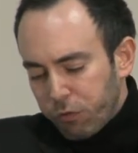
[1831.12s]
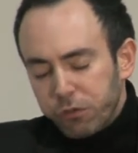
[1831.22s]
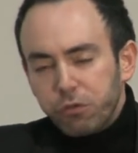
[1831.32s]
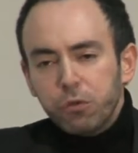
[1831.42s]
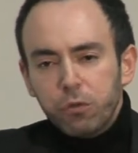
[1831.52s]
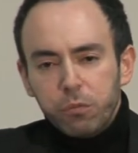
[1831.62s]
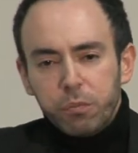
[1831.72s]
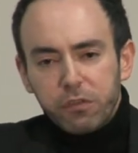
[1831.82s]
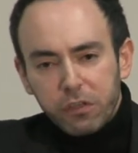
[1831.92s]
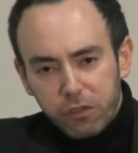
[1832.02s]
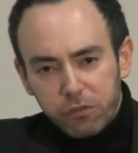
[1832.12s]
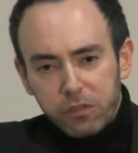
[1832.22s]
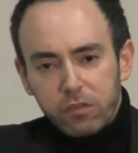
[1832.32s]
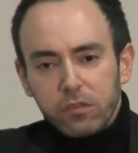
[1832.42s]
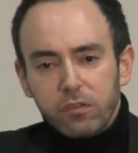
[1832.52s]
for two particular
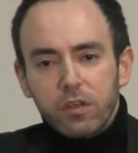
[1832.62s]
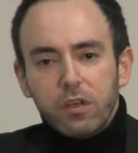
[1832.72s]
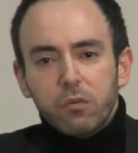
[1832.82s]
reasons.